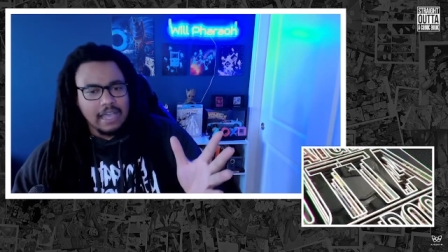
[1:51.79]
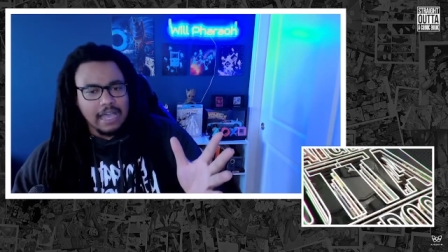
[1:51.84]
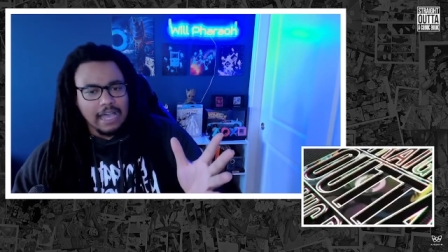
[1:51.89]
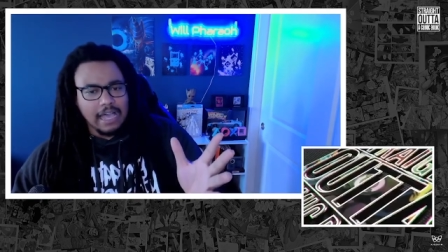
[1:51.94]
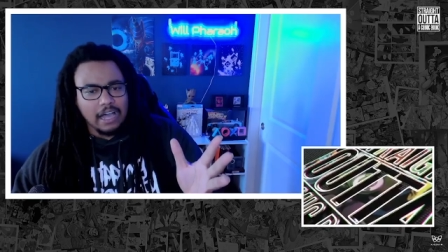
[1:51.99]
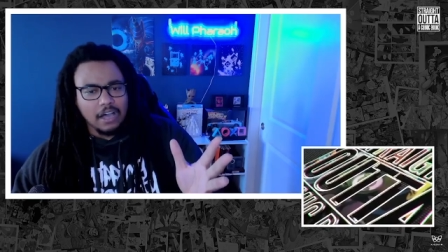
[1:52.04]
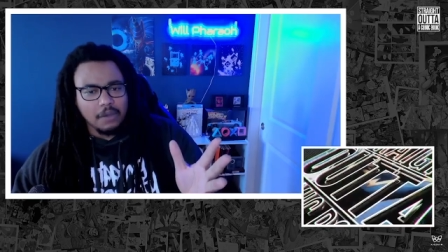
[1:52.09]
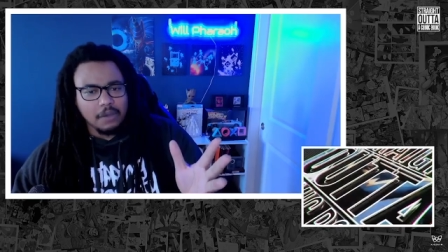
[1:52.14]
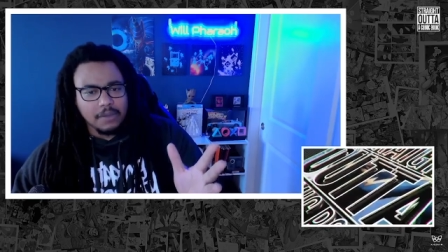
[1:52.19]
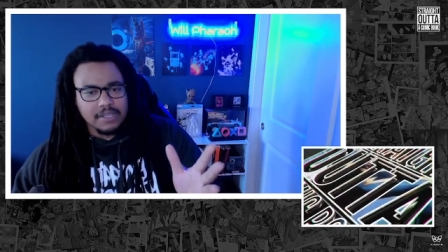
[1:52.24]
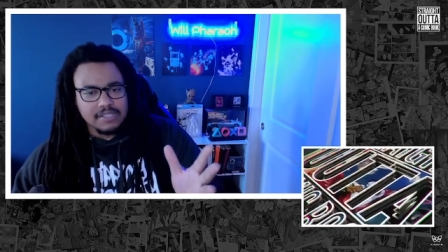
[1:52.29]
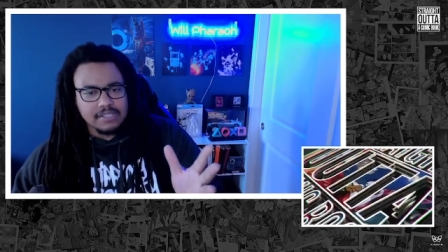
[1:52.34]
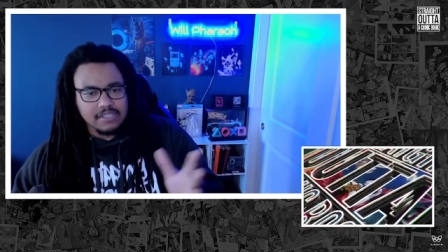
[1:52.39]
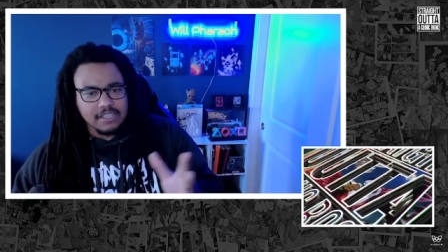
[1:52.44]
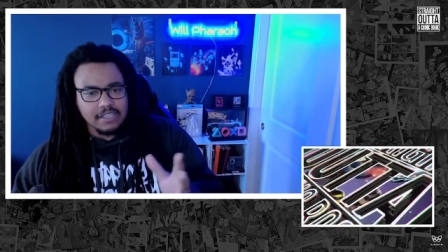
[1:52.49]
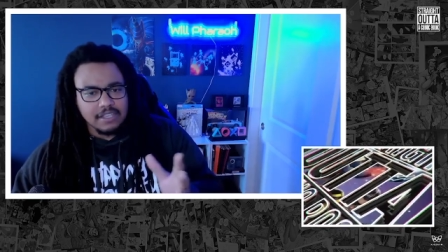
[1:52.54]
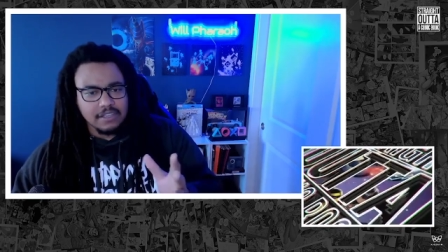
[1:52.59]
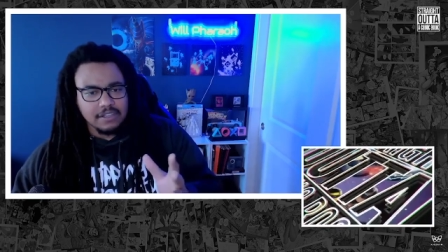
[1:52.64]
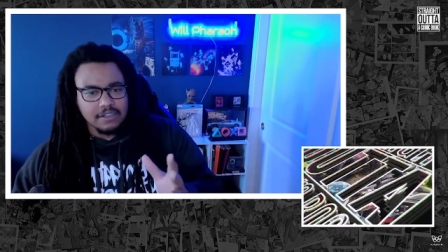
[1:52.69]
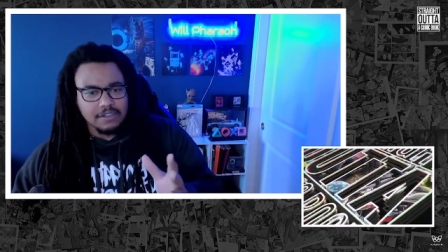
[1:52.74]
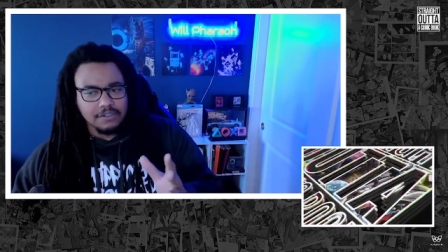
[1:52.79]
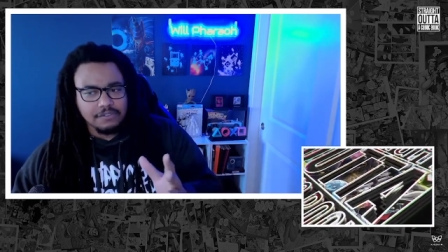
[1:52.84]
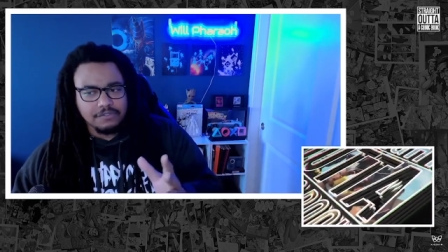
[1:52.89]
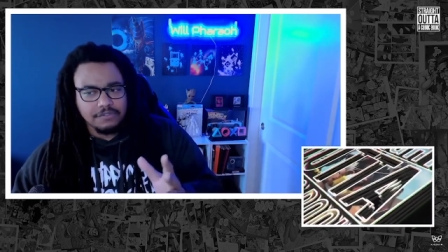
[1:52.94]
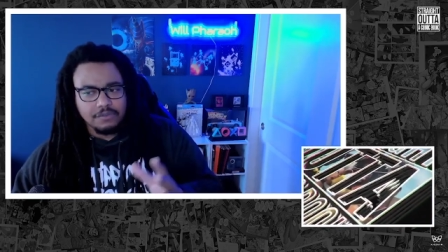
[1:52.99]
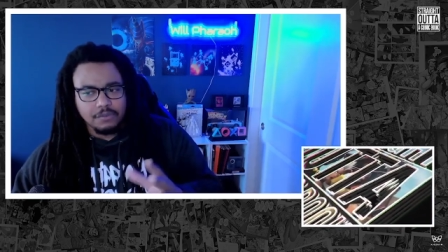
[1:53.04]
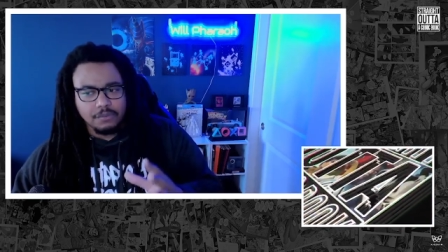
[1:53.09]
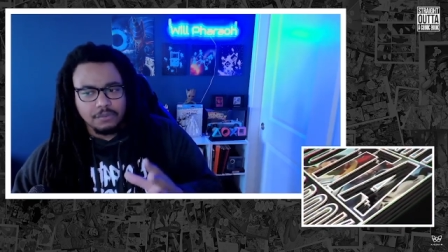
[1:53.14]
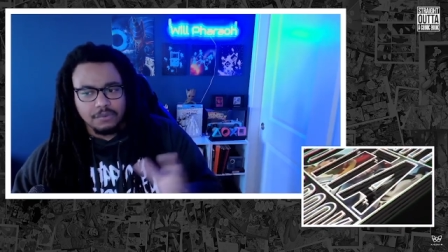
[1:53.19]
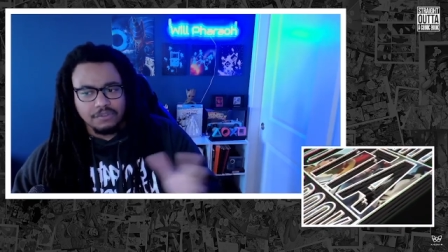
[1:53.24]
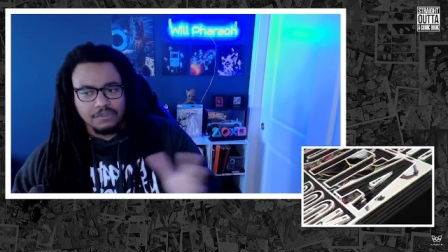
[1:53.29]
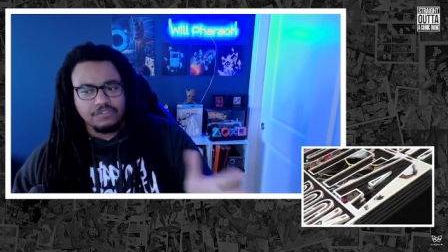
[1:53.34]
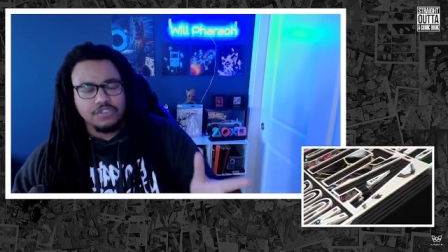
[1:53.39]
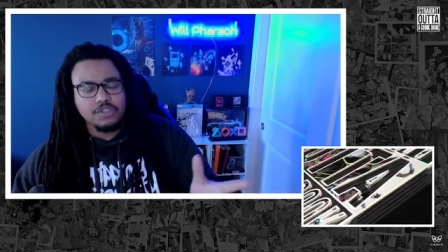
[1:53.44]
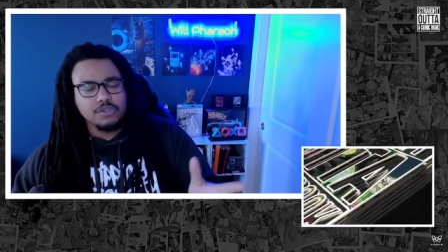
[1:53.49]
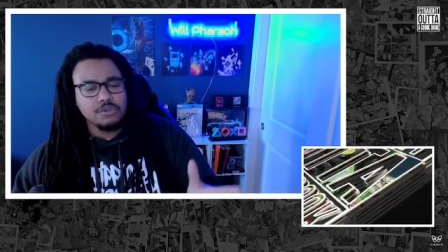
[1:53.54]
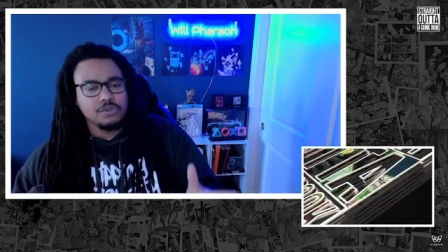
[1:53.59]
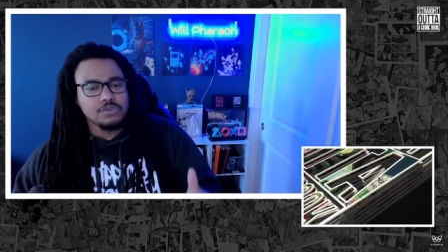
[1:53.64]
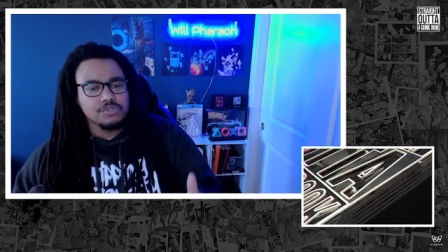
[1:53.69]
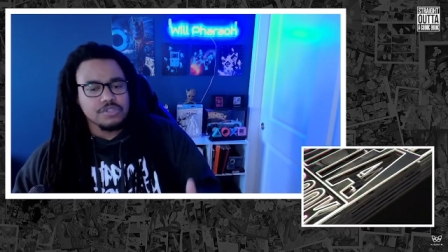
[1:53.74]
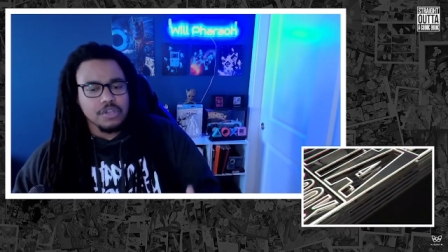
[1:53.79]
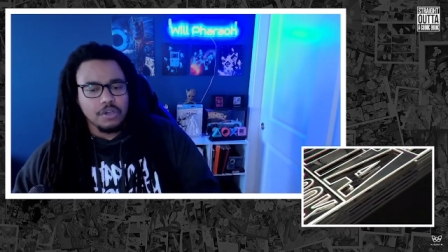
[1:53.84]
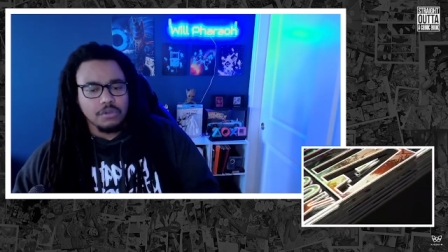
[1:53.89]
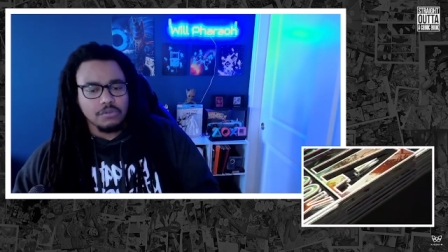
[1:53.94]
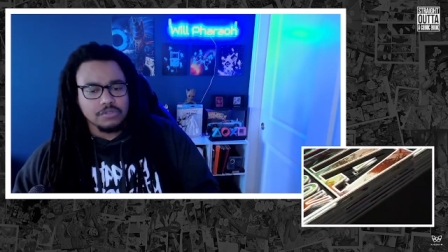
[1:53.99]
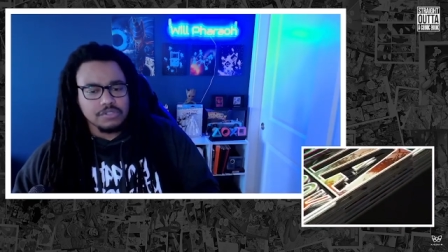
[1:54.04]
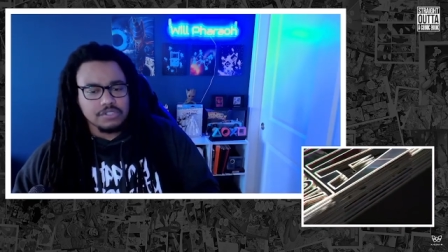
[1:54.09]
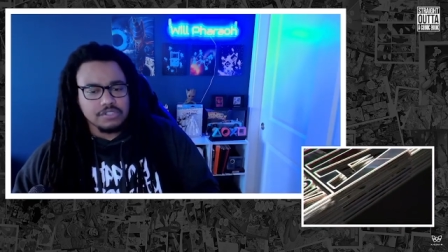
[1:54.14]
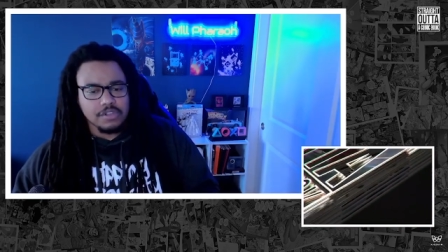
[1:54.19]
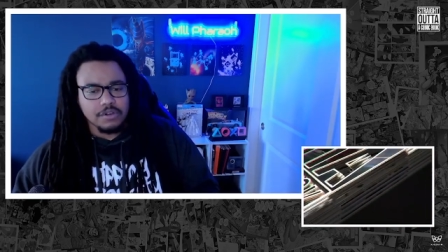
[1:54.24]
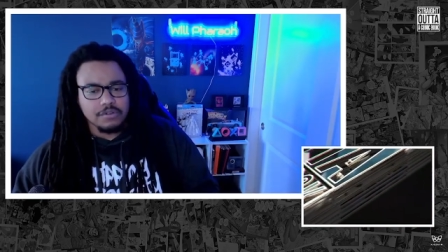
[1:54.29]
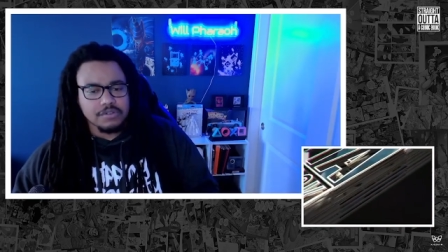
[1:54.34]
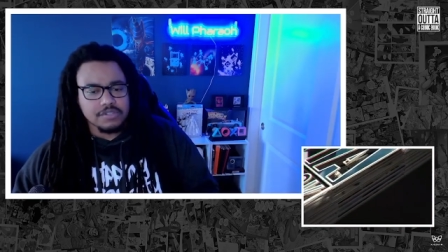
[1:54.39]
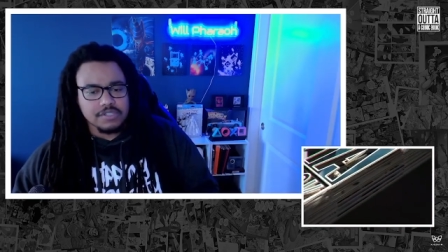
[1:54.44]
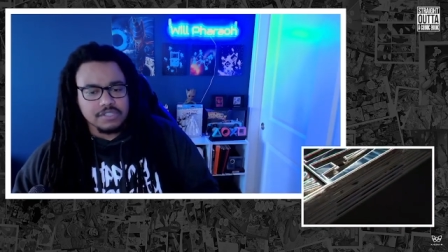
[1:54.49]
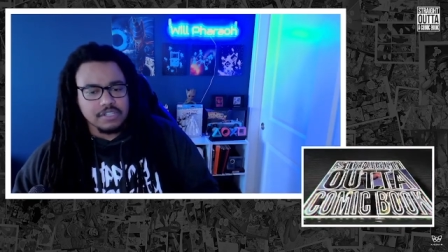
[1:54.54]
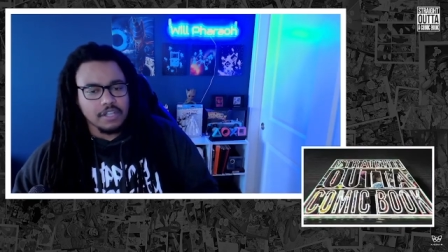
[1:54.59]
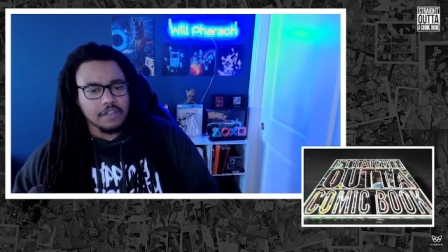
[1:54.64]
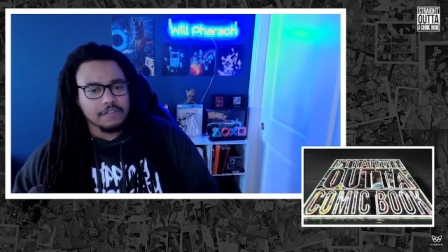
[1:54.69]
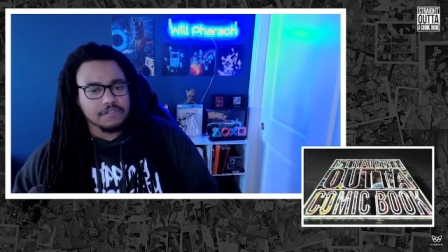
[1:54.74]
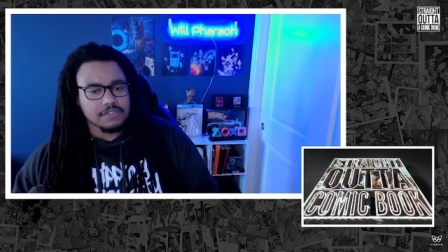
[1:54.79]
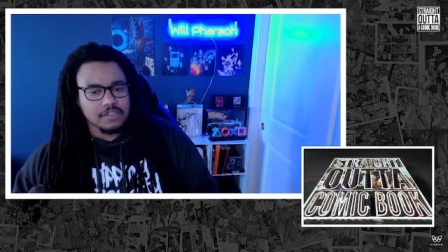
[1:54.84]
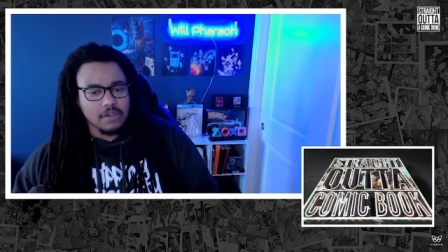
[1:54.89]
I always give reviews on certain stuff.